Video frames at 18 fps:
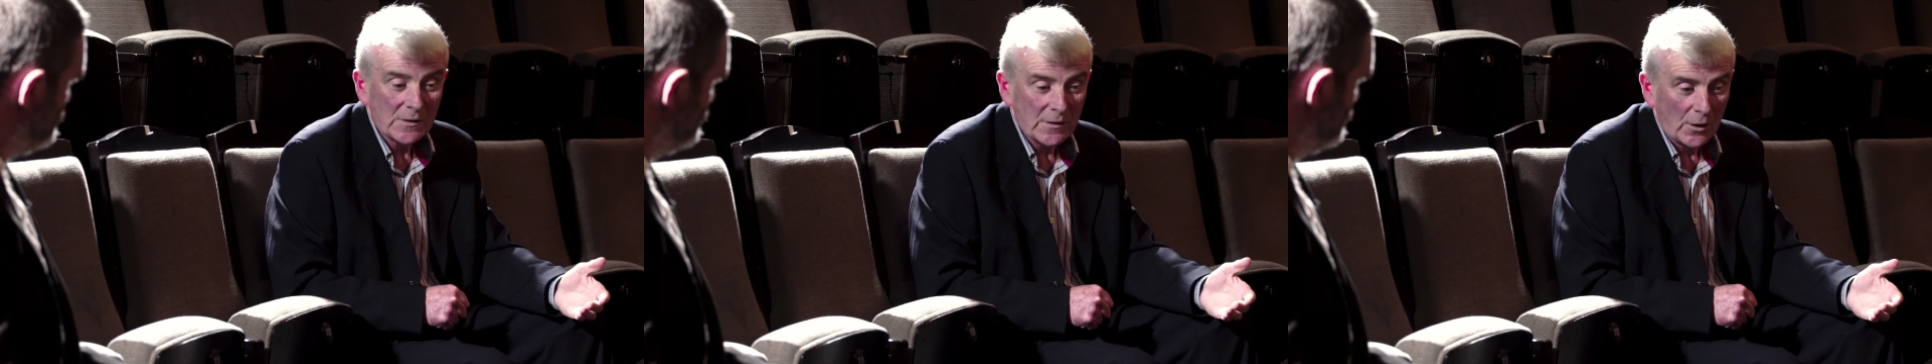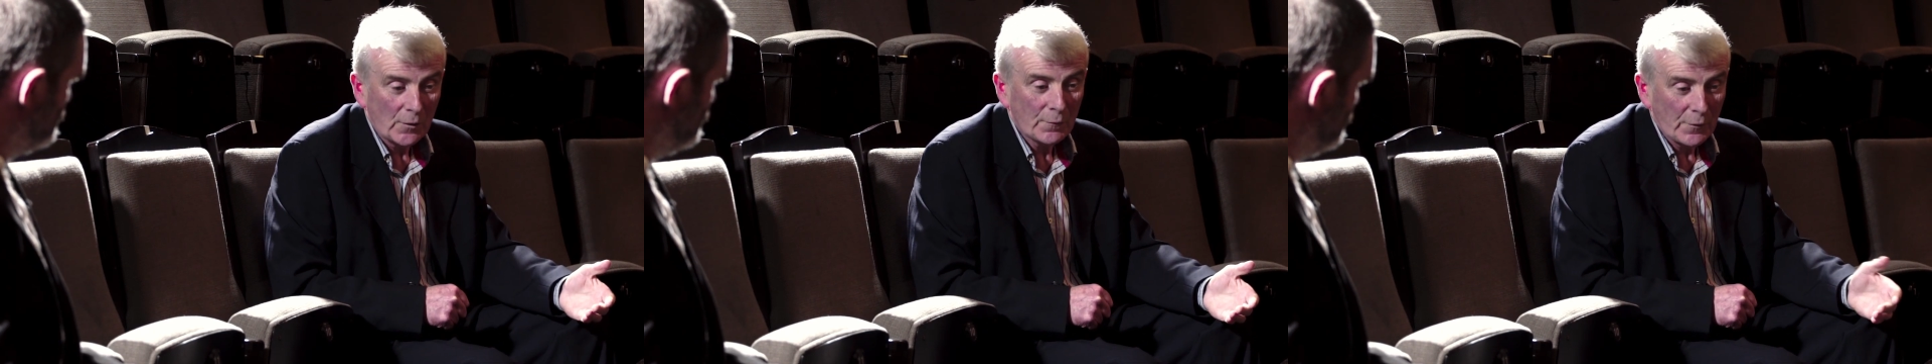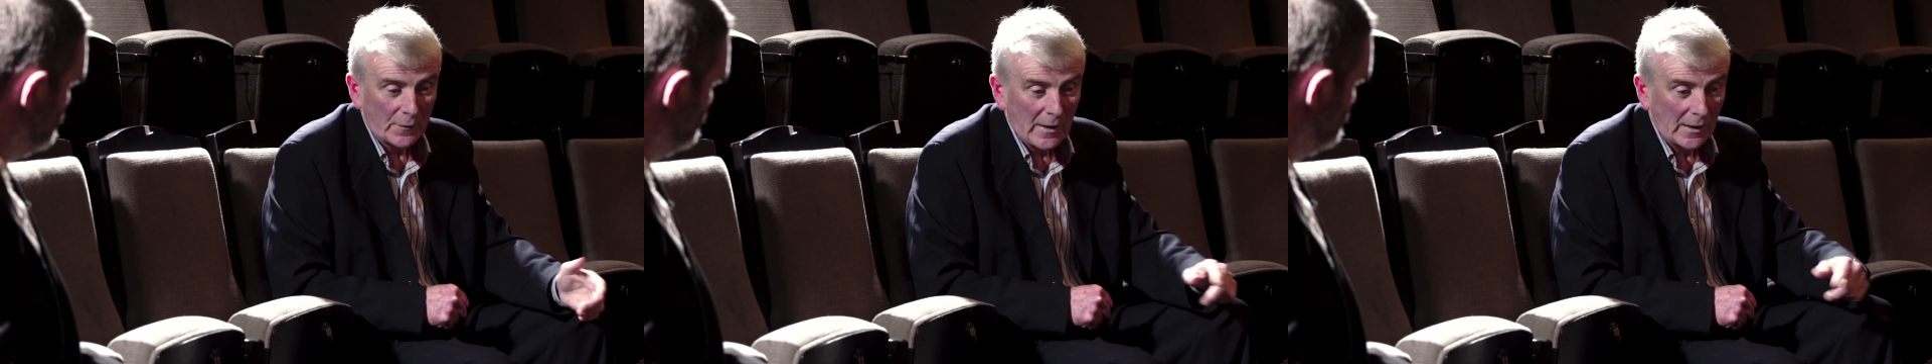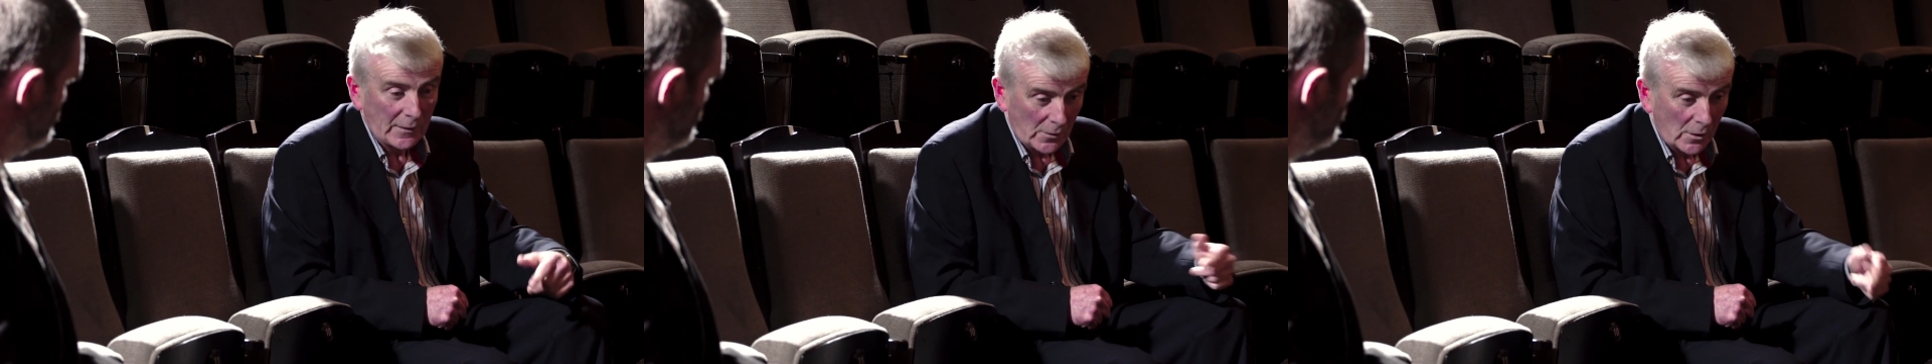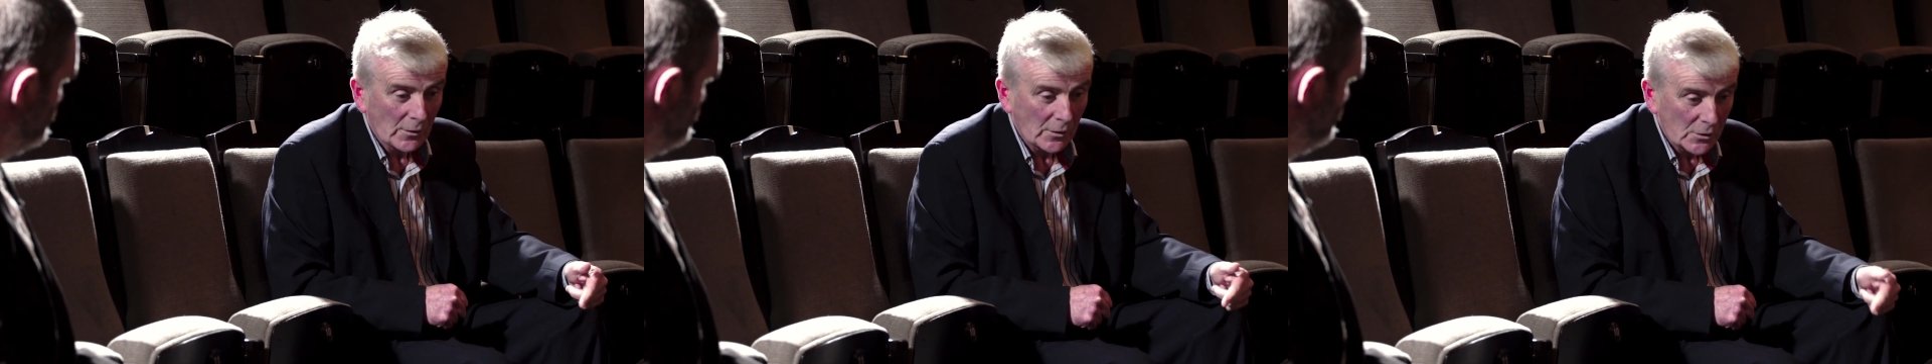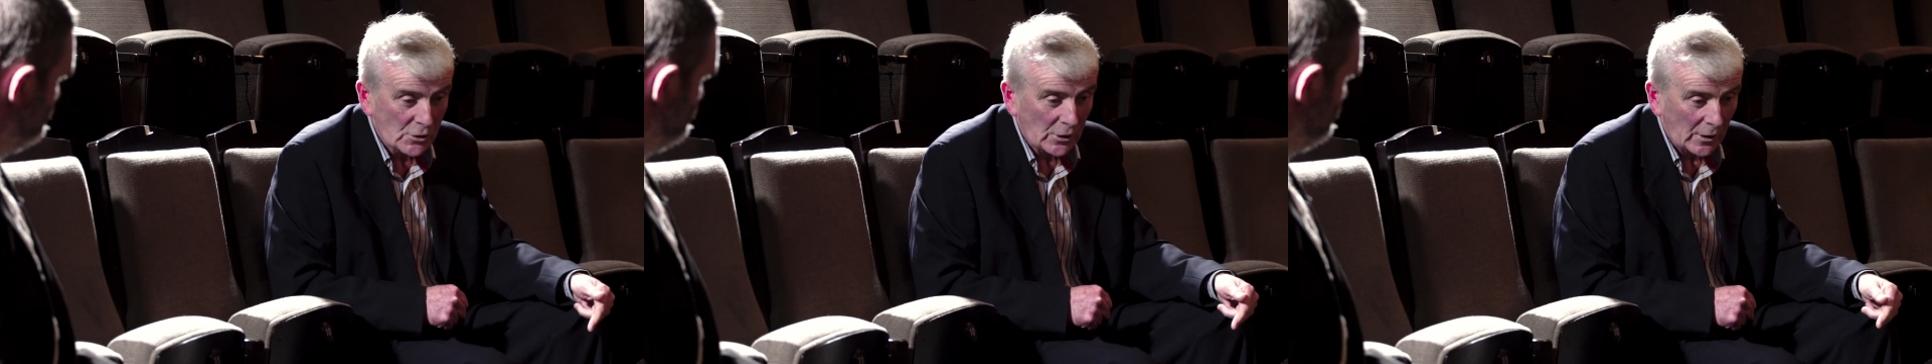there for that
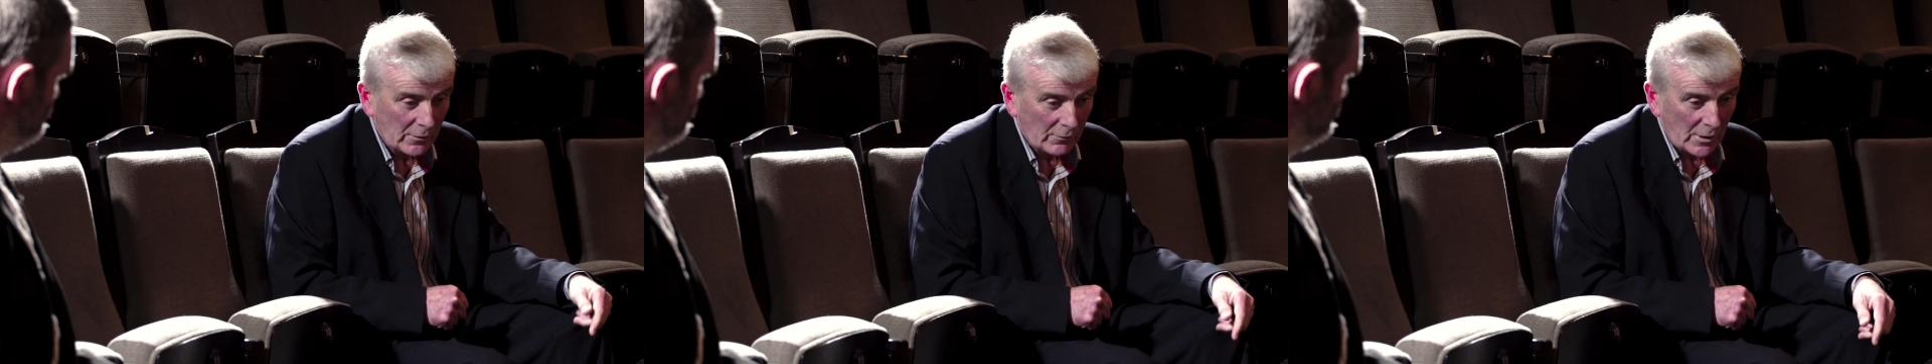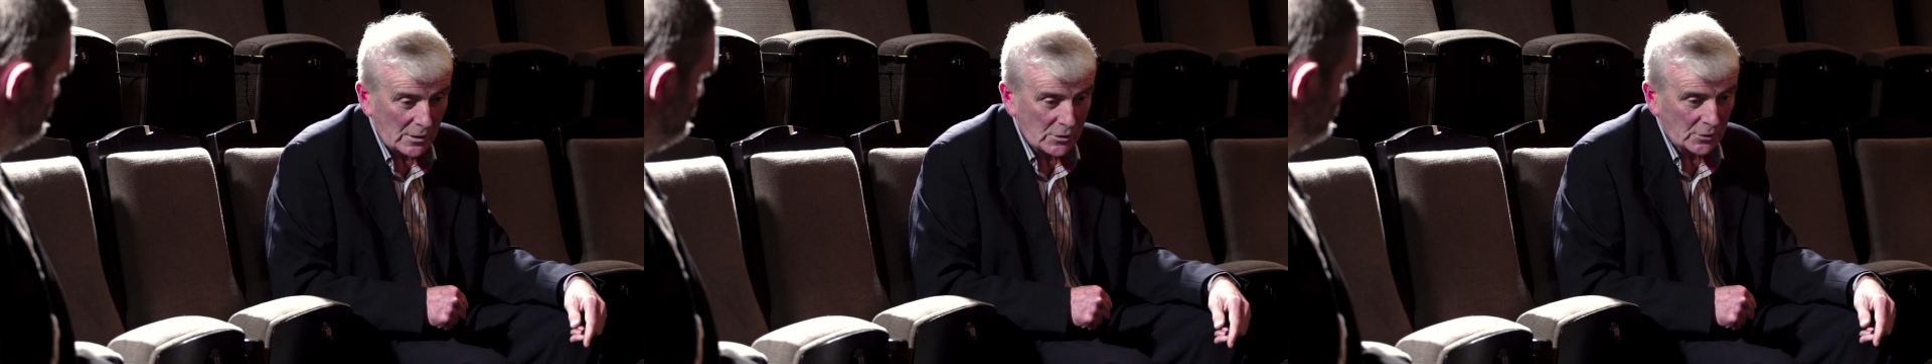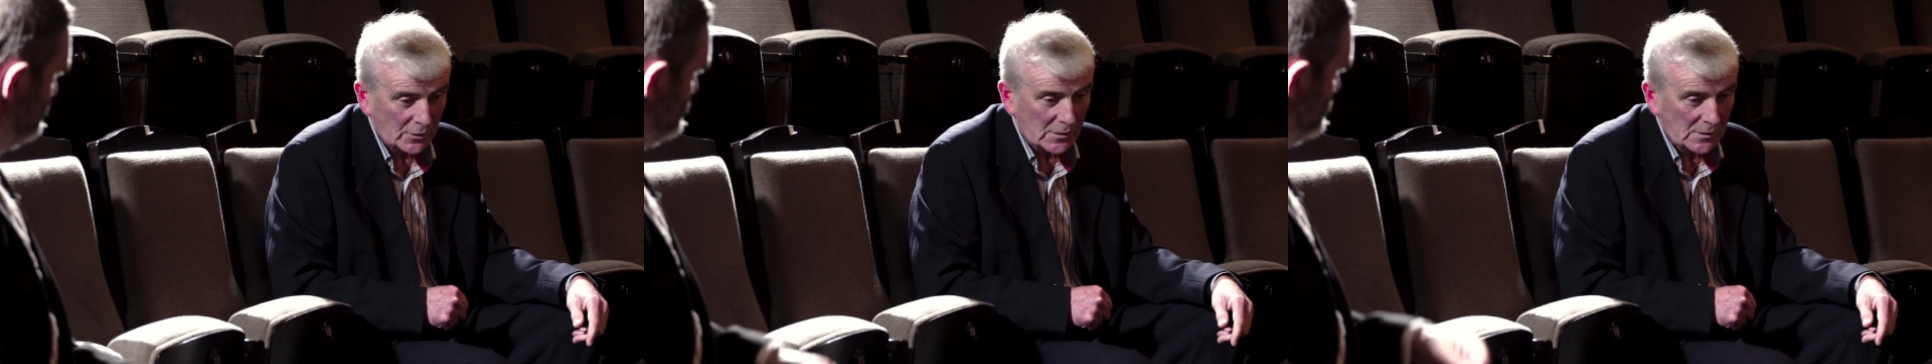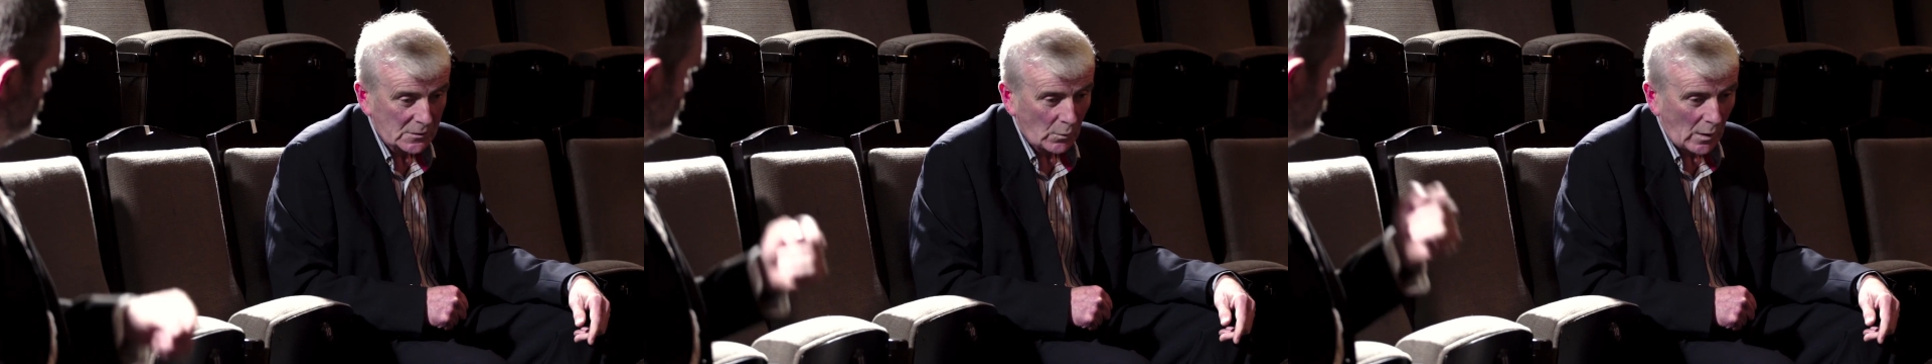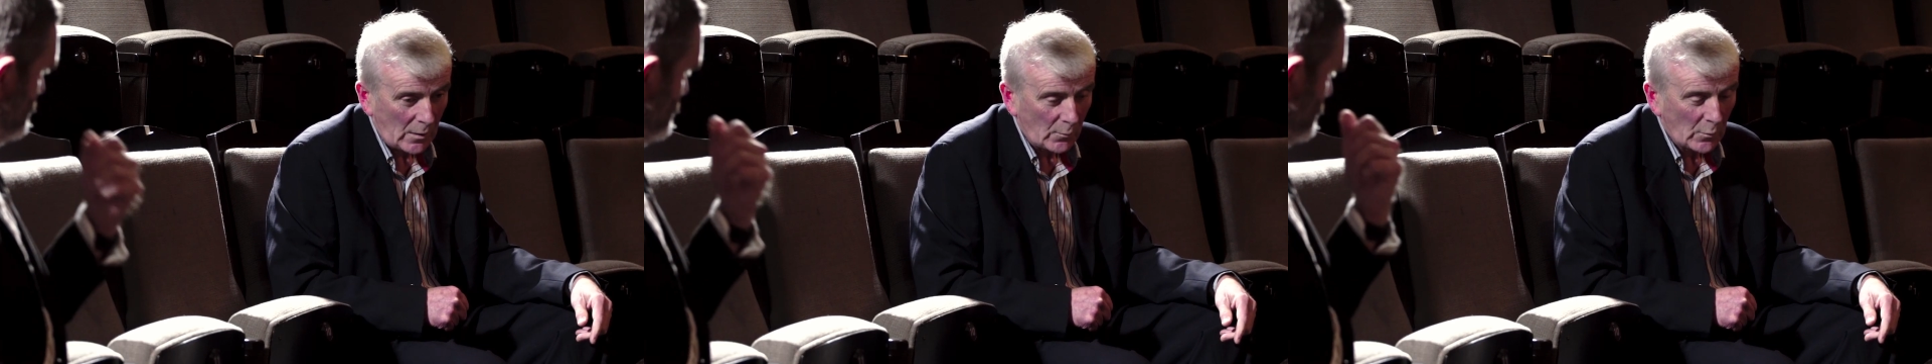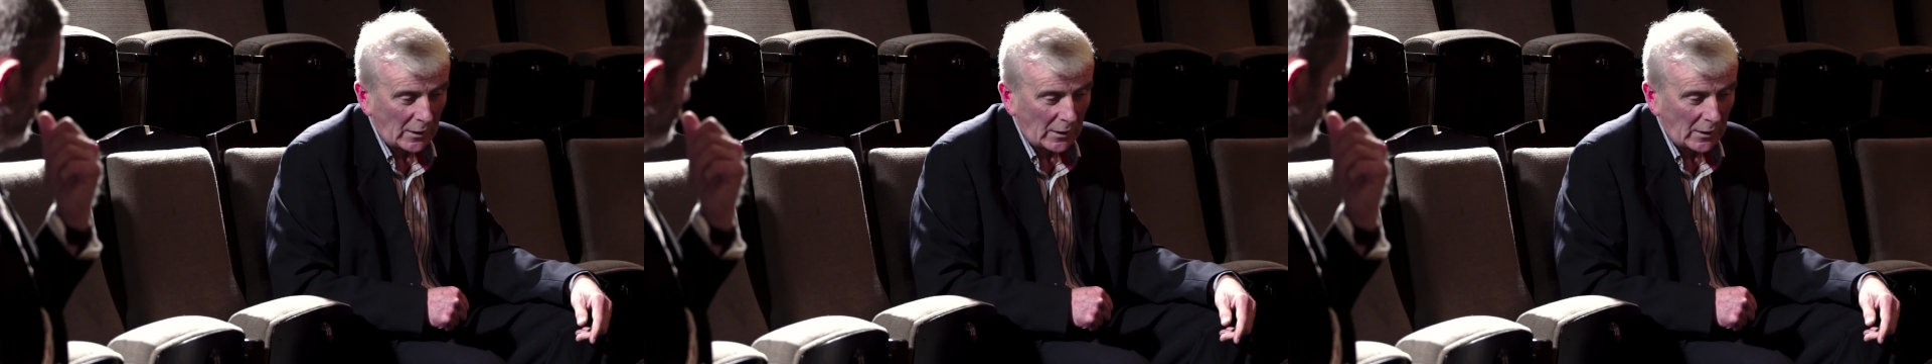younger generation as well.